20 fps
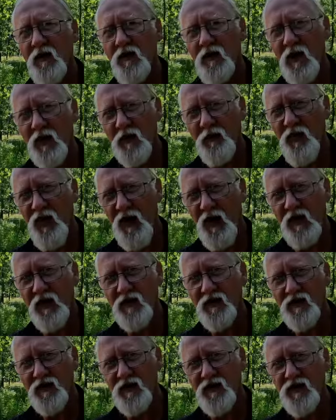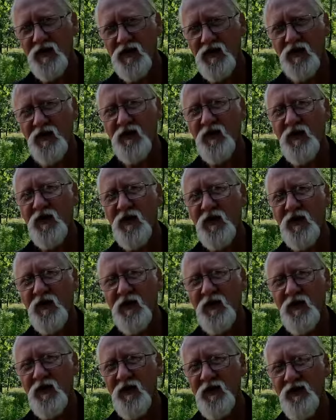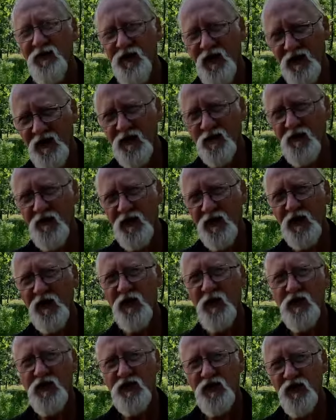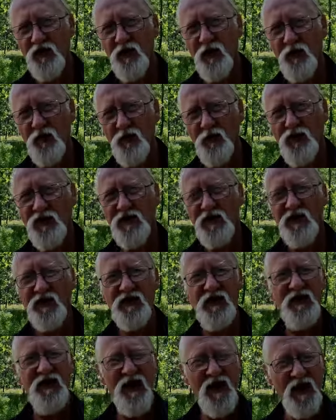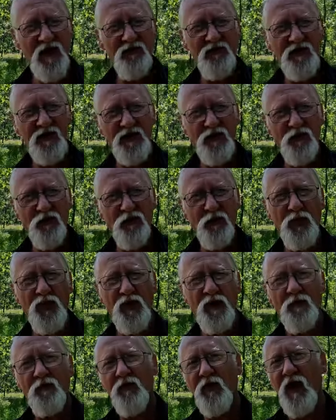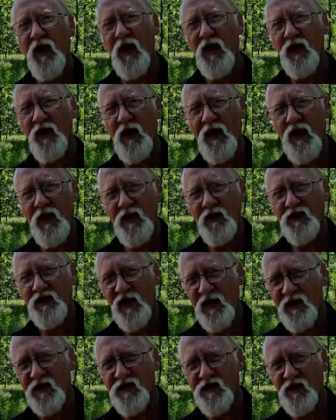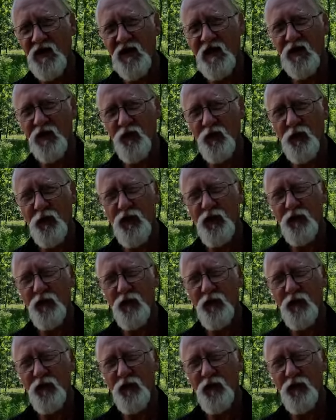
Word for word: Now the park consists of effectively two loops. There's an RV loop and a tent site loop.